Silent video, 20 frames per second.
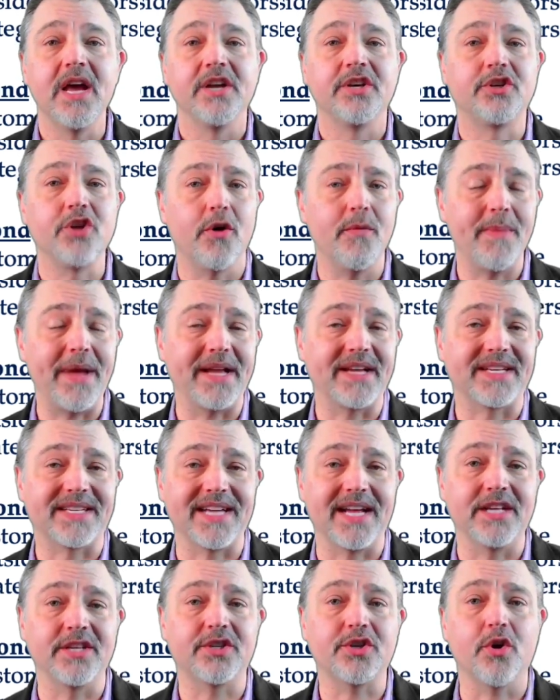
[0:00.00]
don't make
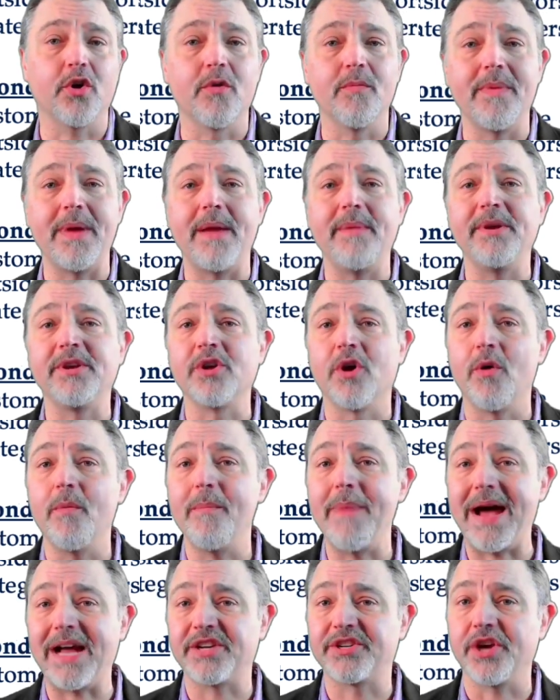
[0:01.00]
sense or maybe don't
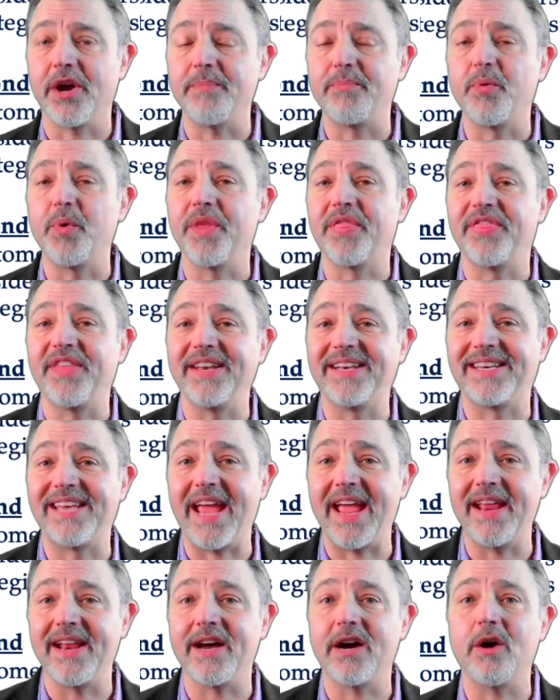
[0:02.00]
match up with the
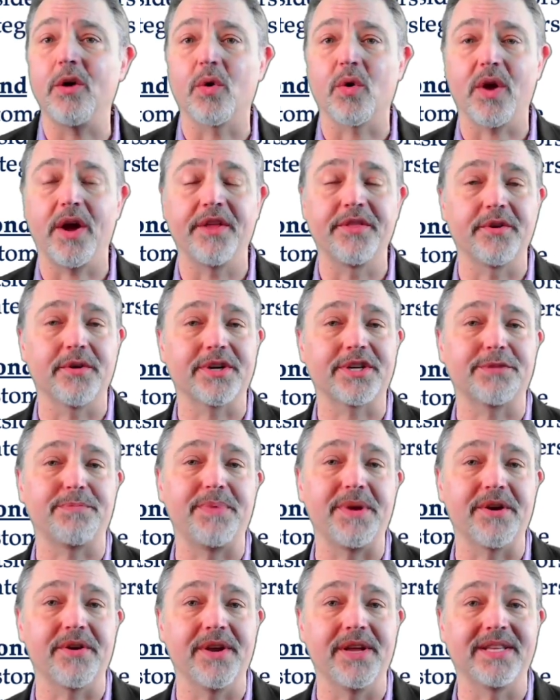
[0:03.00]
data or other
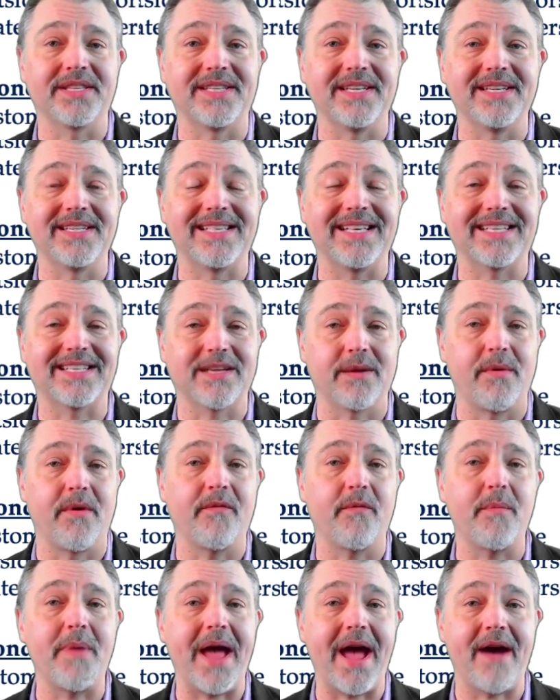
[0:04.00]
experiences that some of
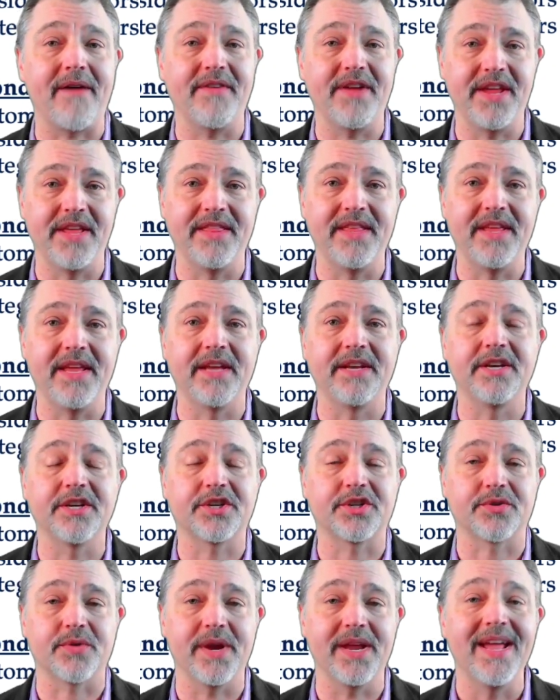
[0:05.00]
them have in the
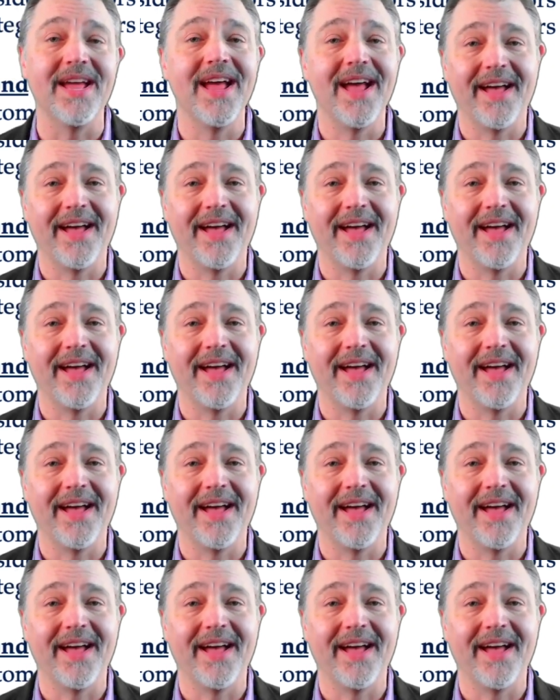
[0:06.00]
industry.